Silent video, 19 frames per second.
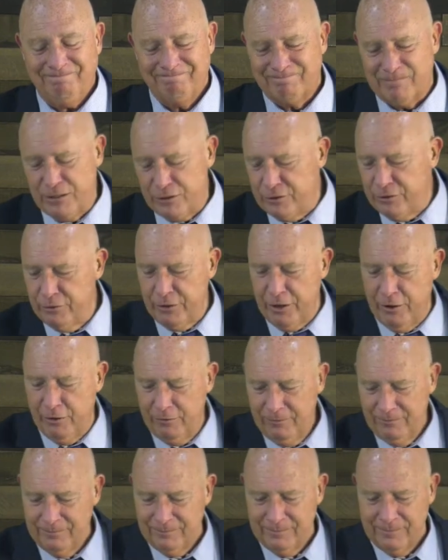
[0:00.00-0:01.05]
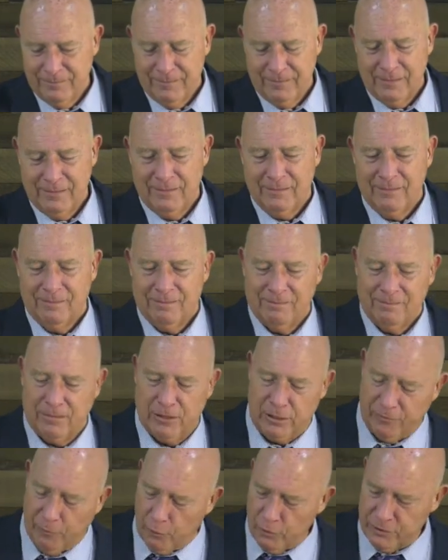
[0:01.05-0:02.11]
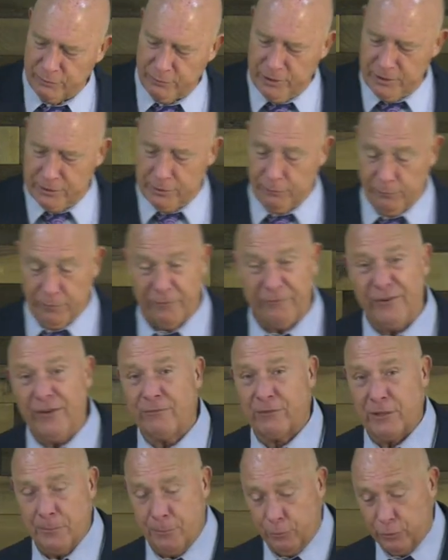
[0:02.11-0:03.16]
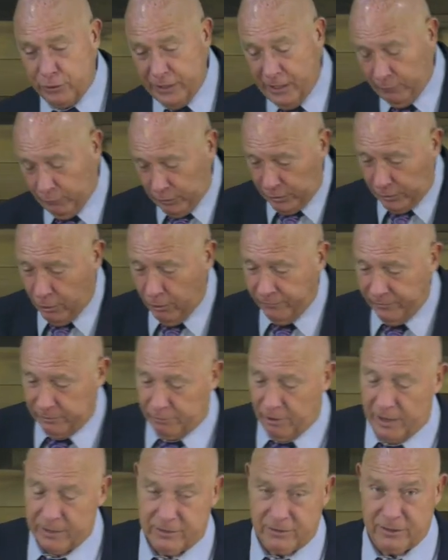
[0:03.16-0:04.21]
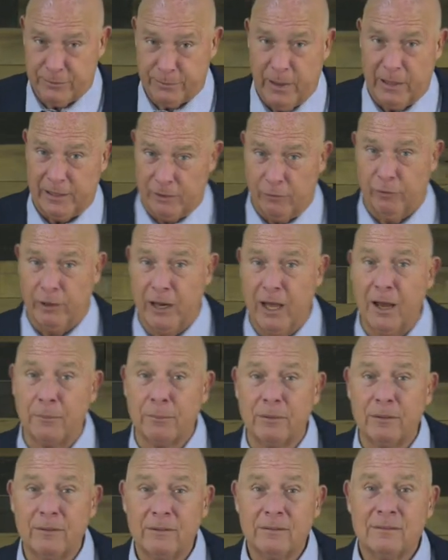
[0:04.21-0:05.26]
Did you know the divorce rate's over 50% with the COVID crisis probably going up?